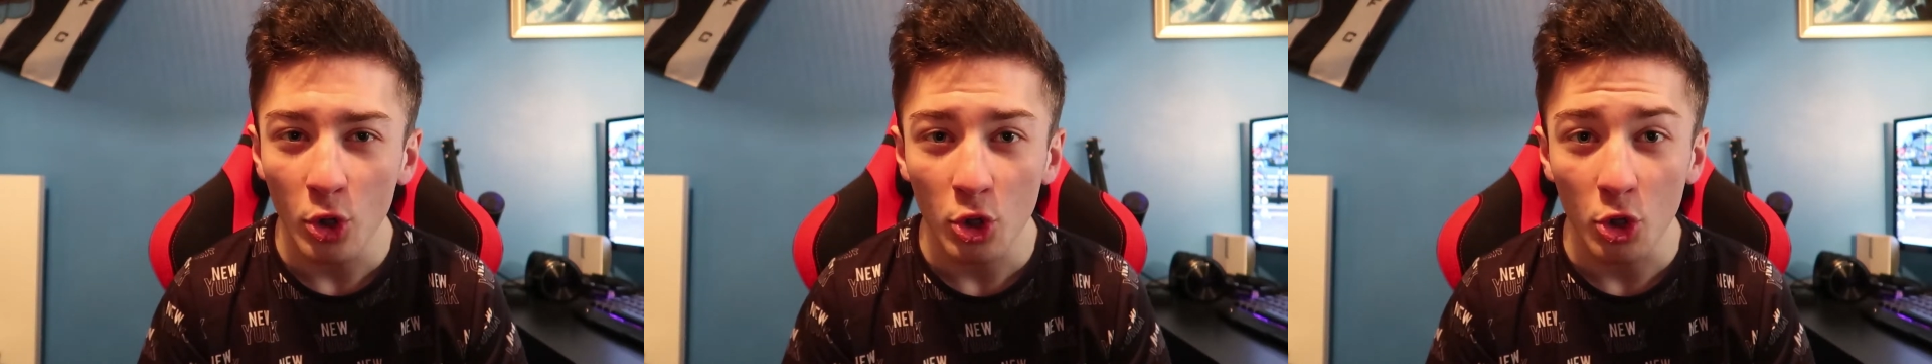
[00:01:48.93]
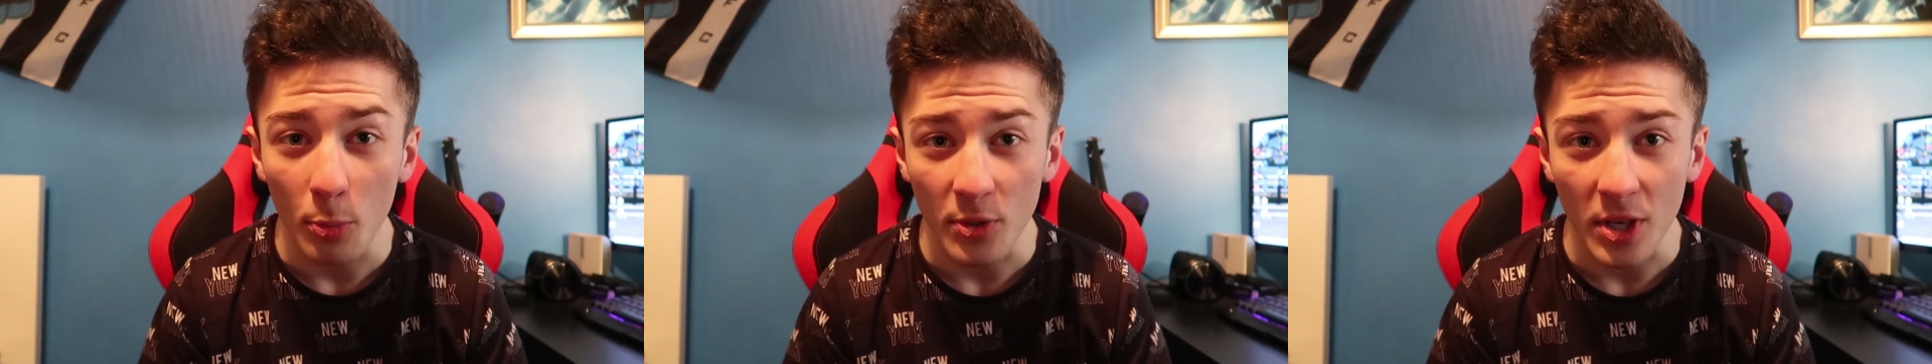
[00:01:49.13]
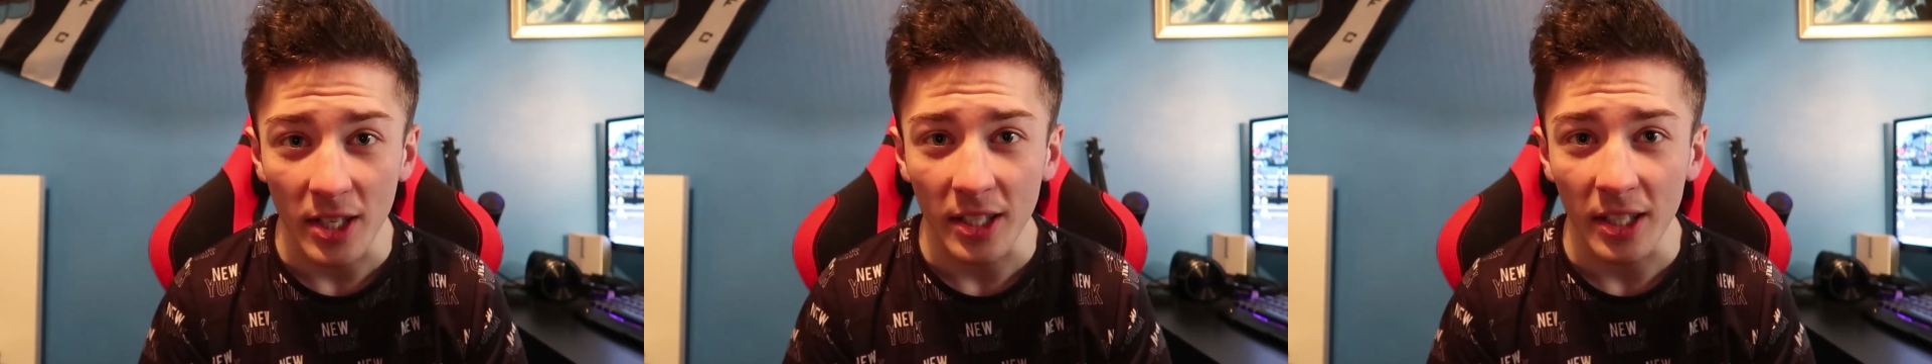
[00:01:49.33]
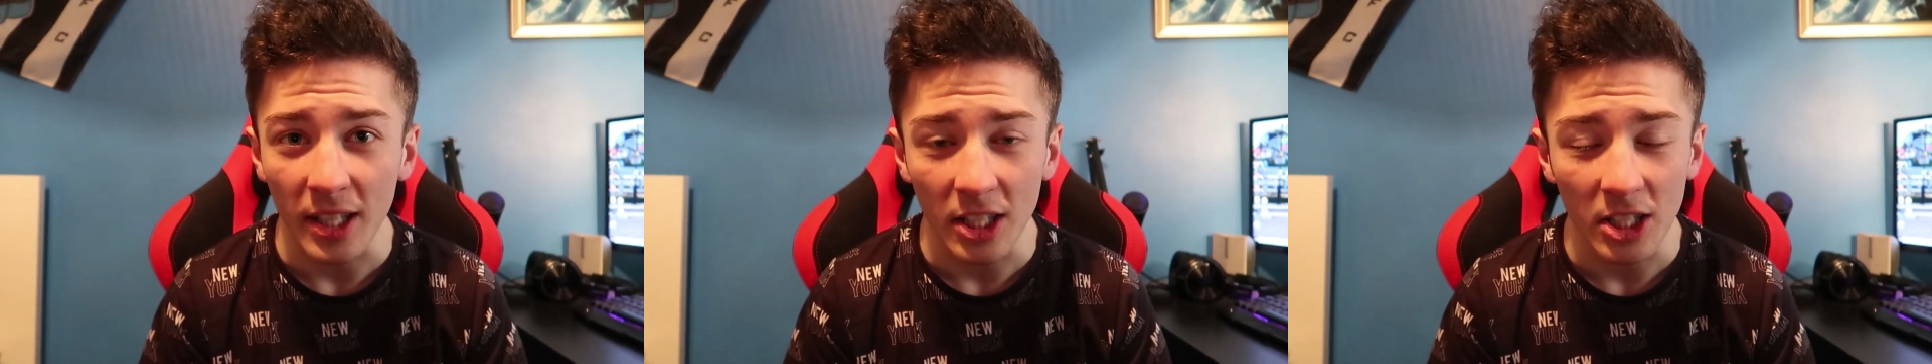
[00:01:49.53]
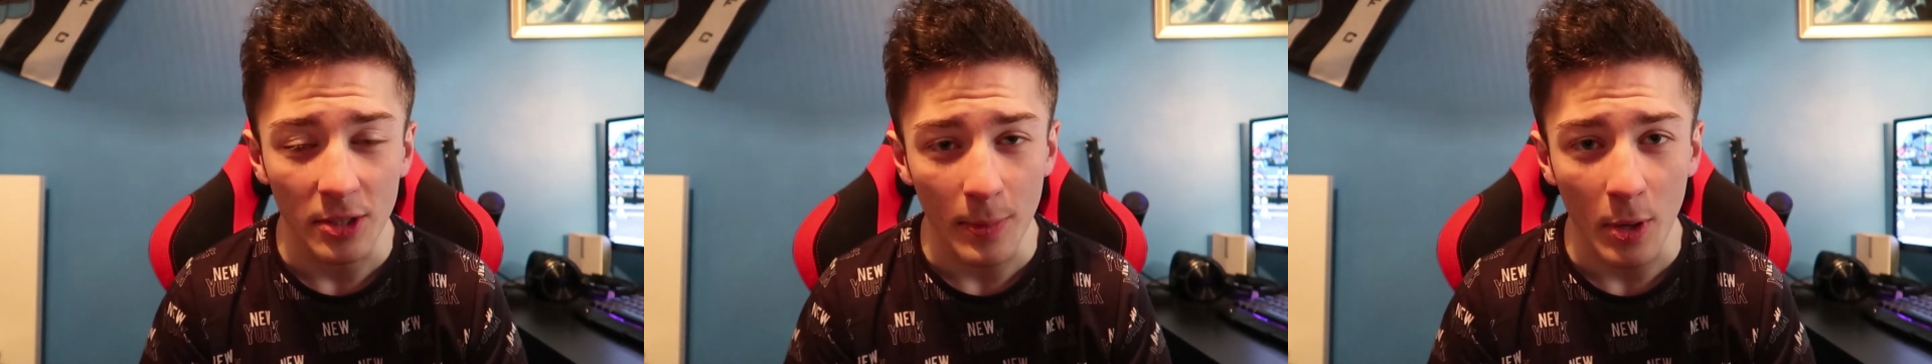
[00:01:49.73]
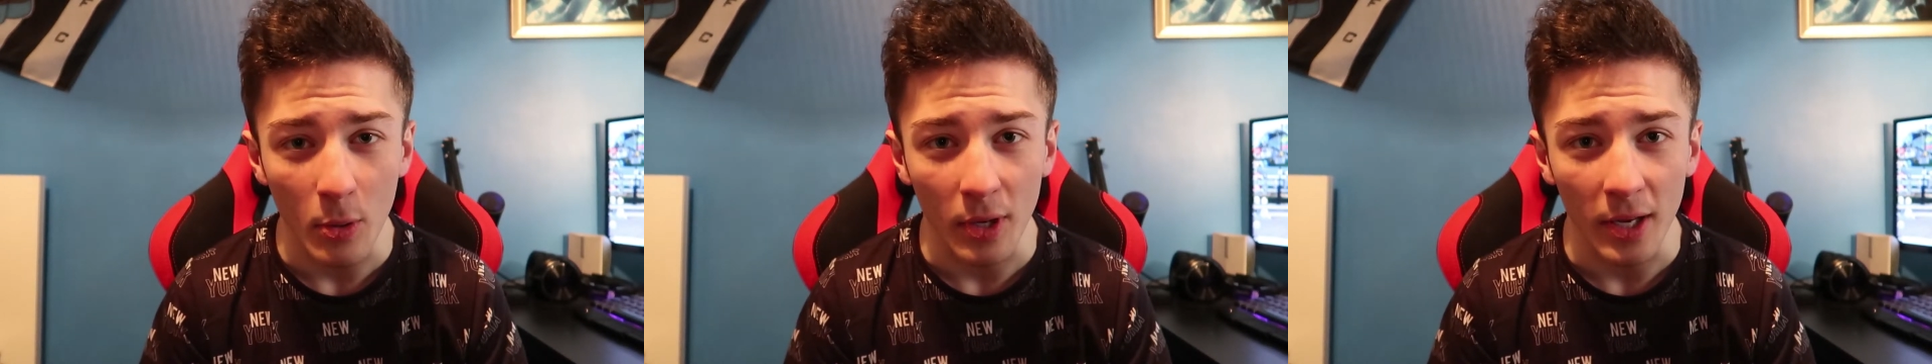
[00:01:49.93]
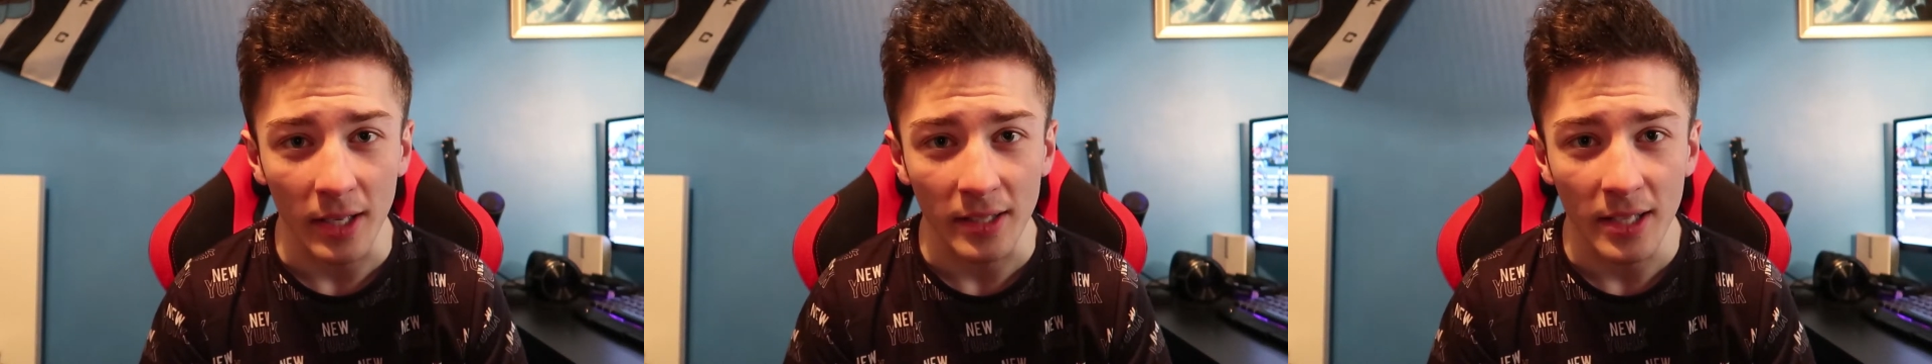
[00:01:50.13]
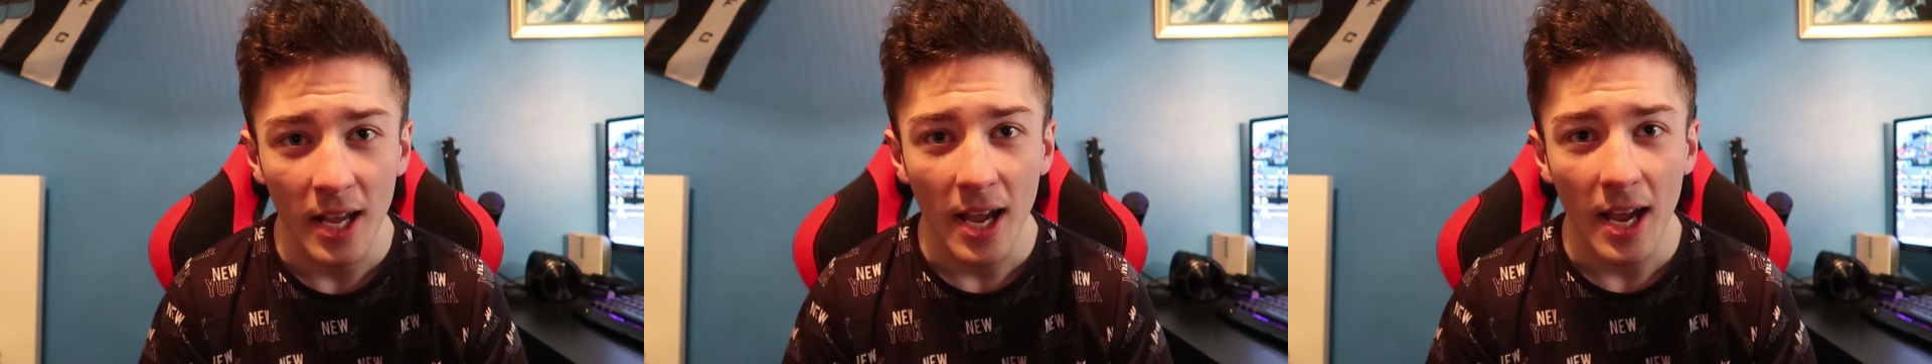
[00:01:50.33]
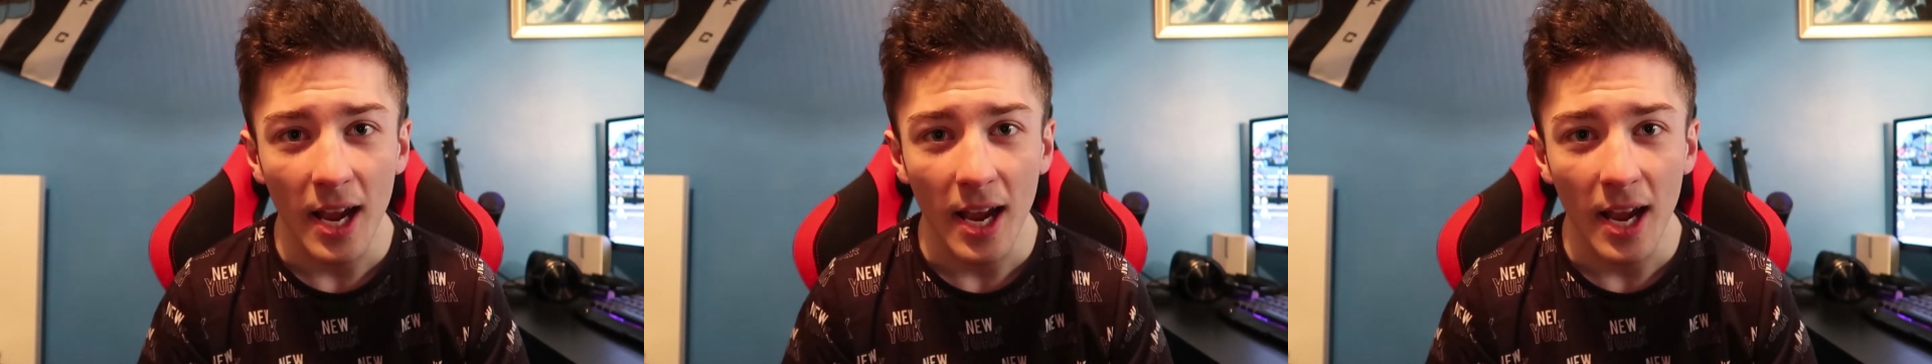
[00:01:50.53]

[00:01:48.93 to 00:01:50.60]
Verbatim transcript: subject and that's about it